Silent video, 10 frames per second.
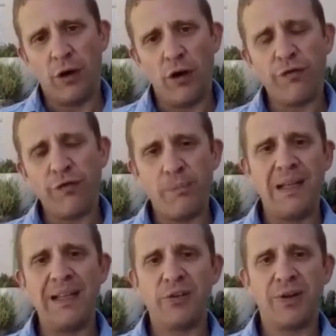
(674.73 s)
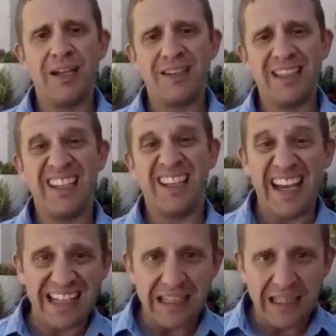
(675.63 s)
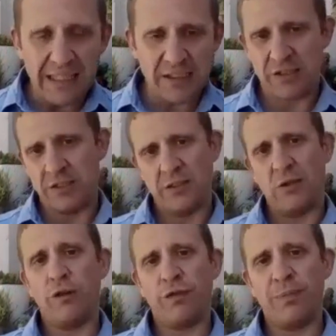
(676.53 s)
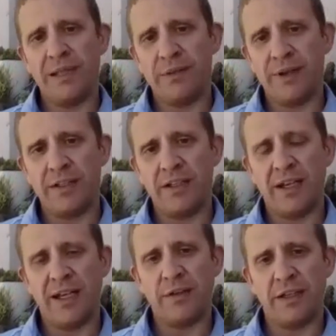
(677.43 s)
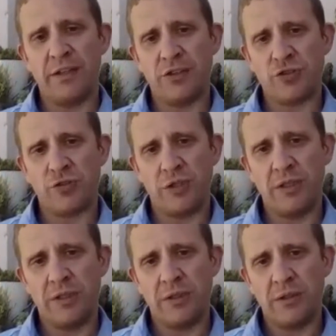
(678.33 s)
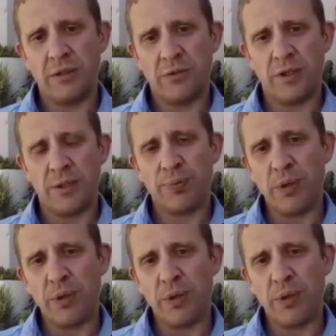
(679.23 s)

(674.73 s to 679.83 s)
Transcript: R500 million a year, at least R500 million a year out of the industry, right?